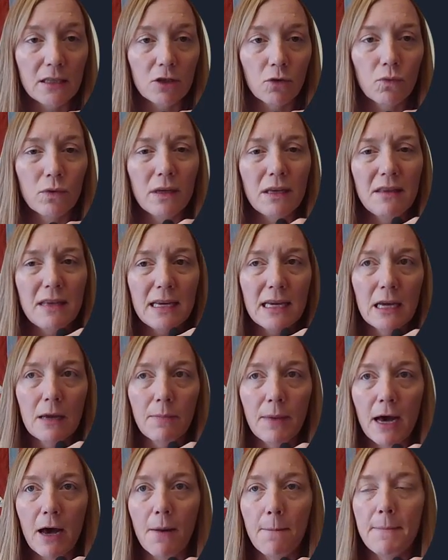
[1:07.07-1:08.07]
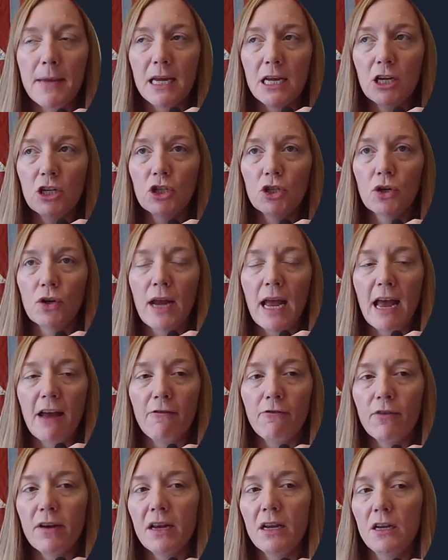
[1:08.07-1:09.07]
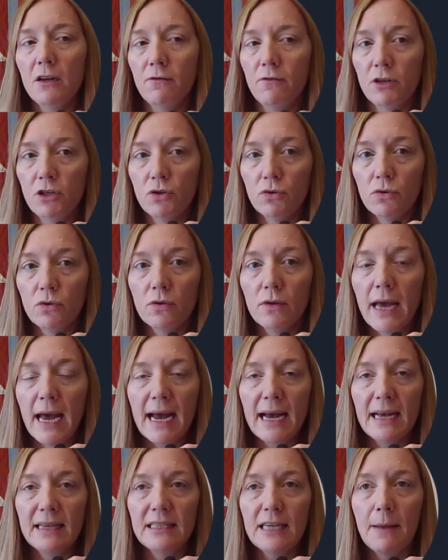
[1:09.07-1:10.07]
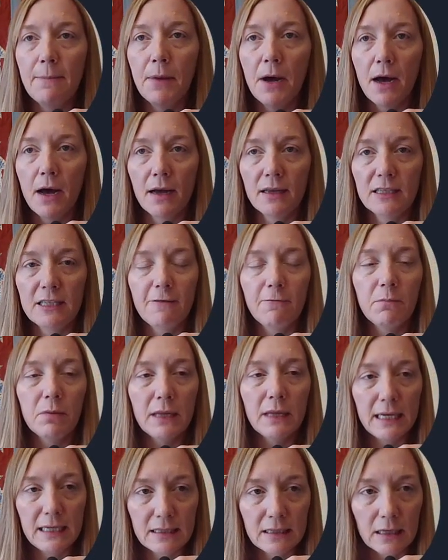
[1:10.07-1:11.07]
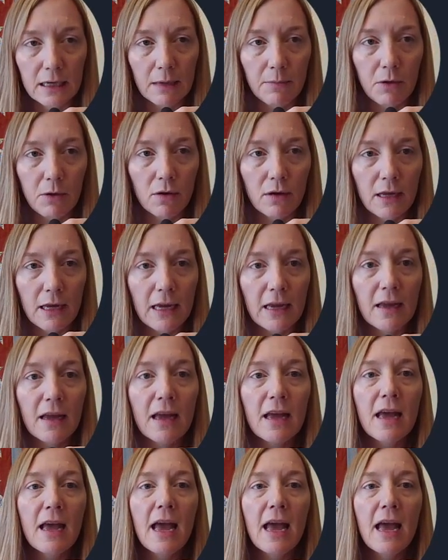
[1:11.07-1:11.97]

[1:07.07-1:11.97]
So, really thinking about making sure every individual has a positive place in the community,